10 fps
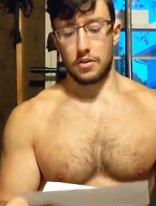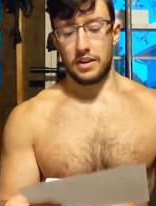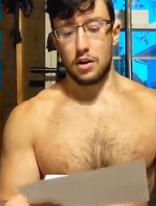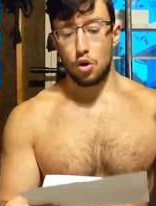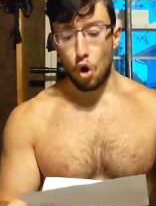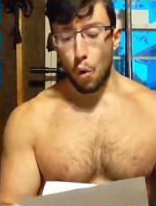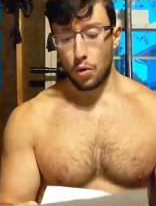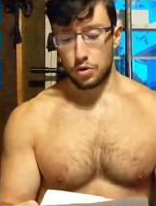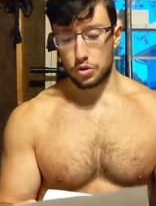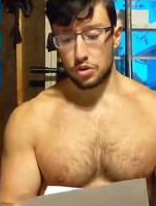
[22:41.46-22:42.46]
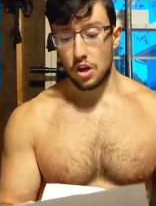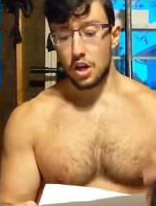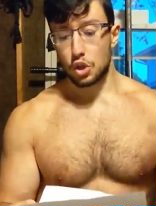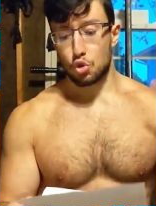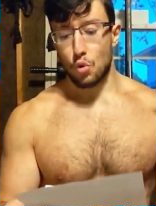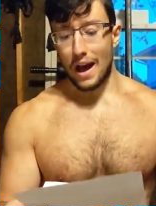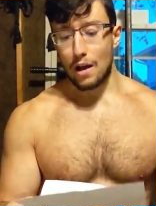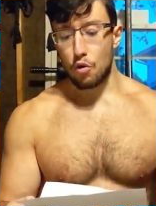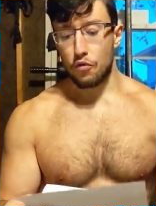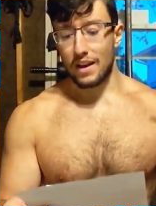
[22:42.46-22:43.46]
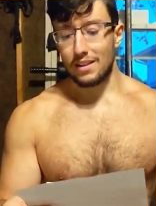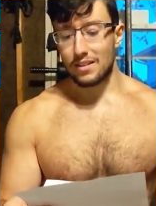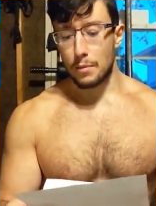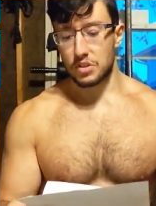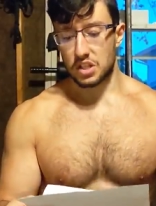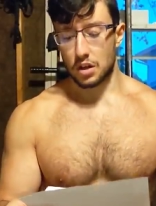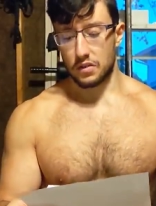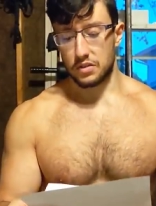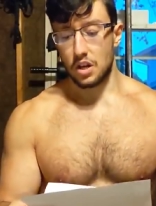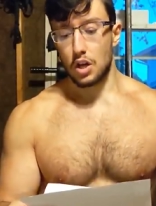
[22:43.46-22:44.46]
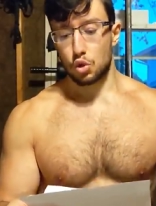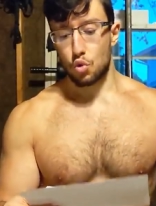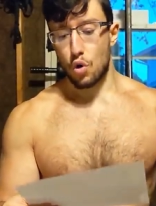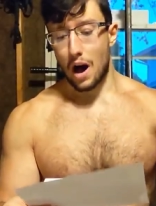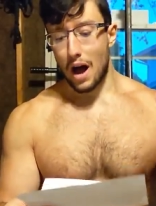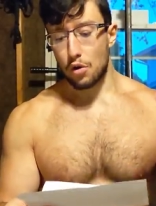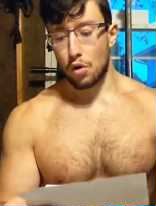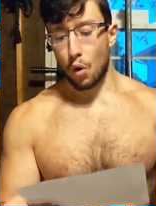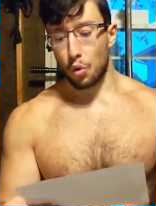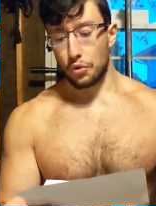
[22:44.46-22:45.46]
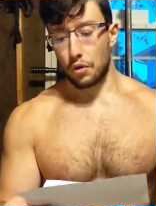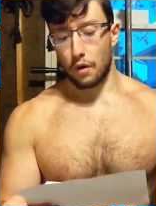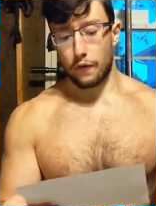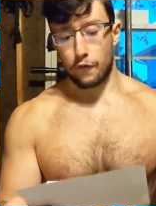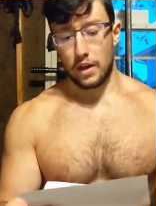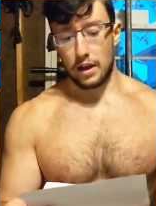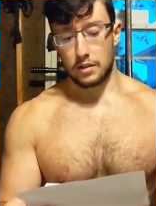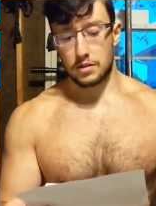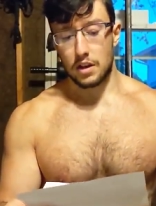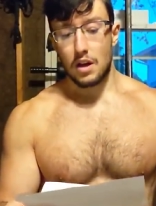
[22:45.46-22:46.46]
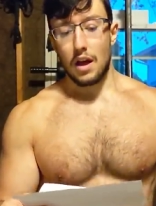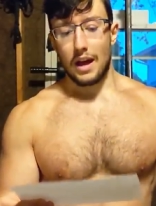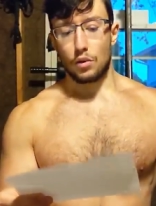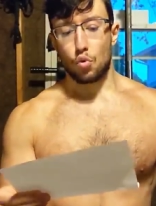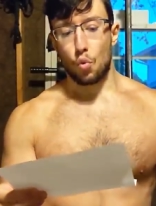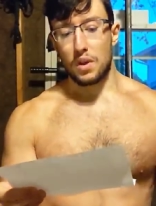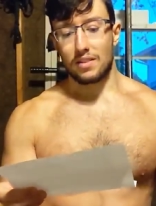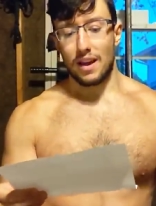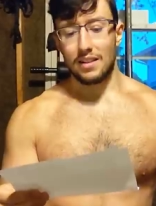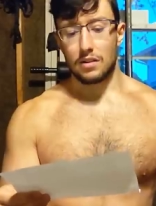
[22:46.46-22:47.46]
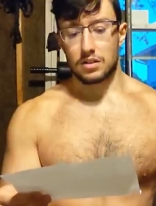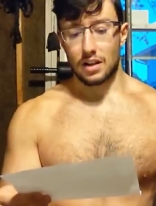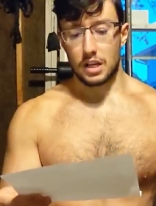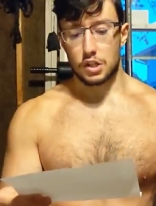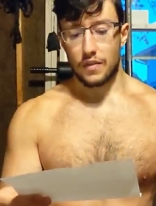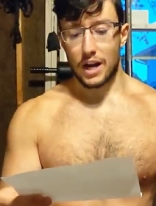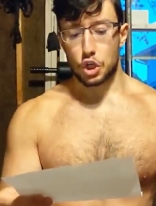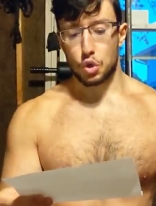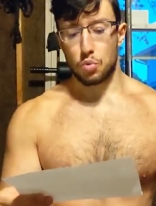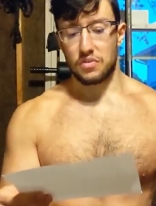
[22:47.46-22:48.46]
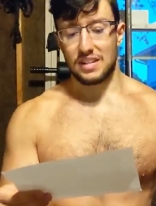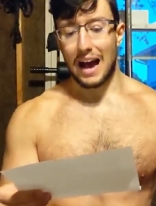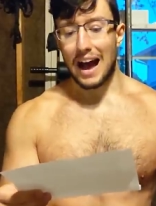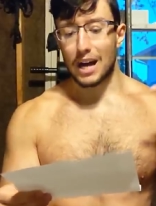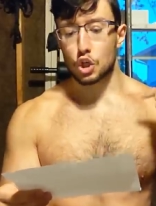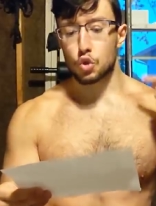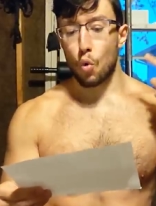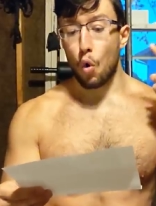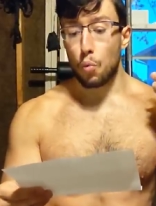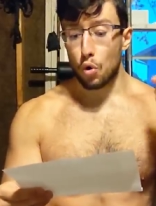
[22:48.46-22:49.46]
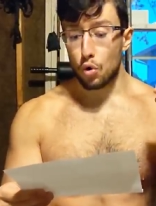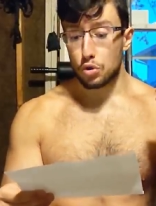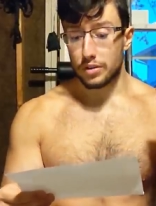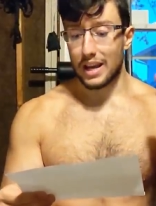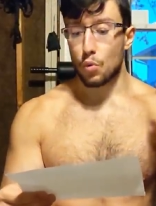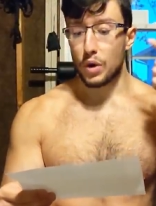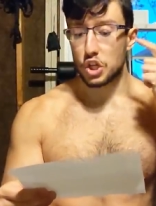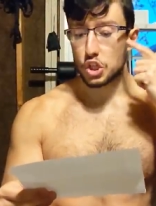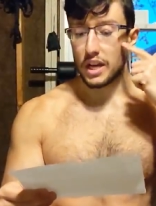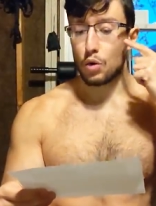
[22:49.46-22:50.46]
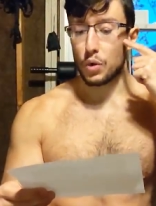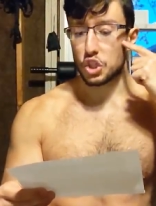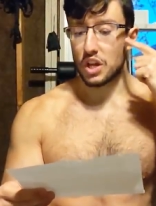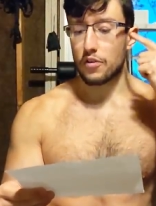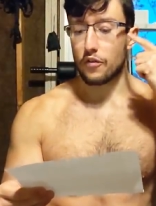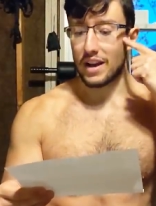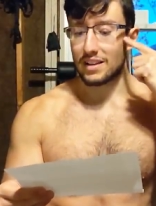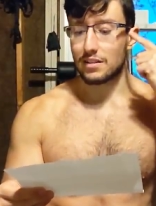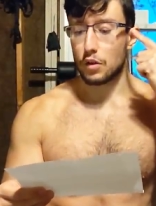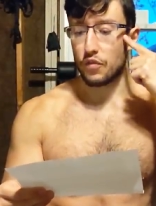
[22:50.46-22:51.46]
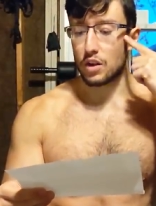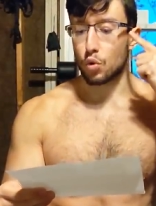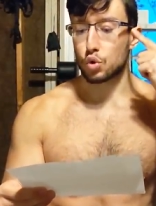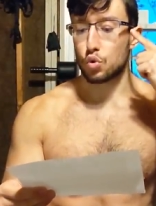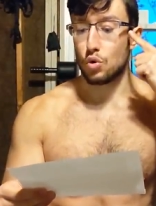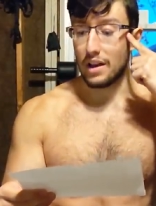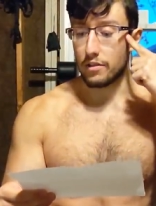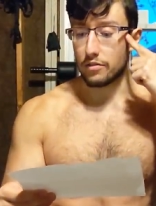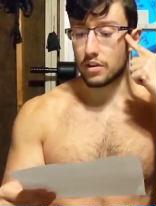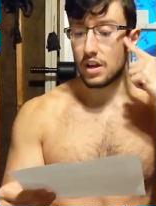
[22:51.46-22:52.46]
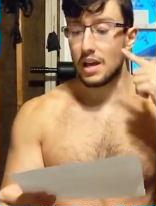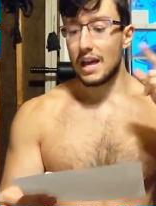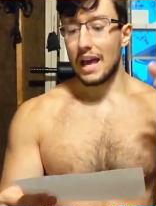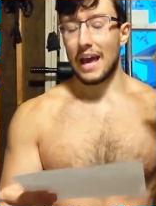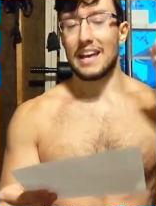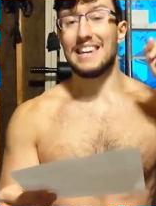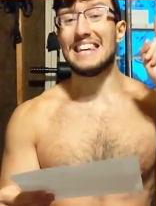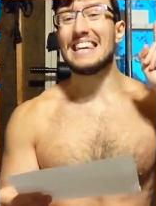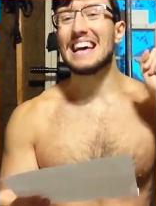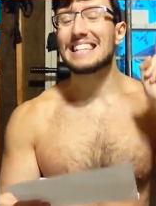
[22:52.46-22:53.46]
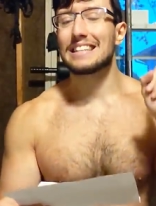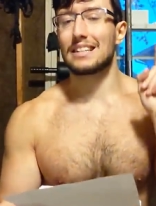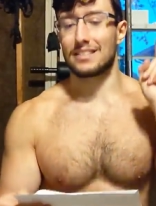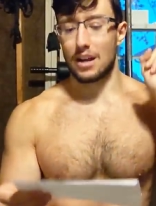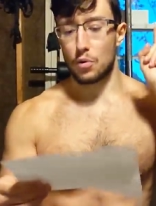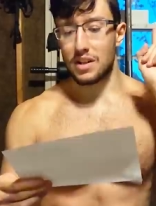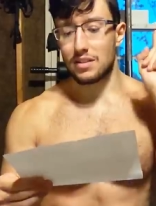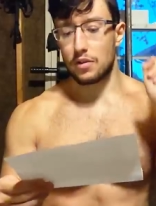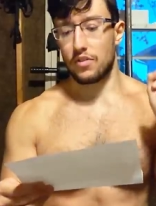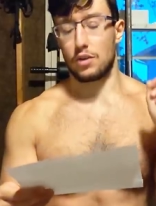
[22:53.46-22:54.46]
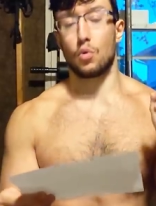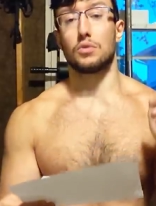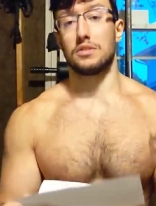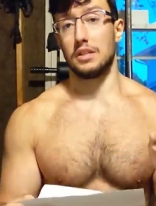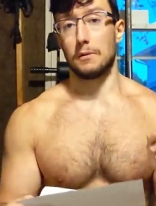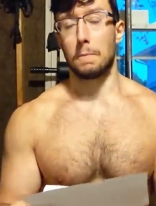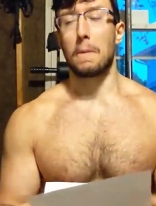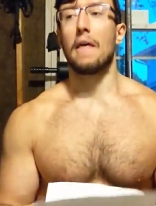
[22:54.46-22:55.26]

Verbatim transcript: the lowest to elevate themselves to a higher order of things, and to retain their satisfaction with the actual world in which they find it difficult to live. A necessary difficulty.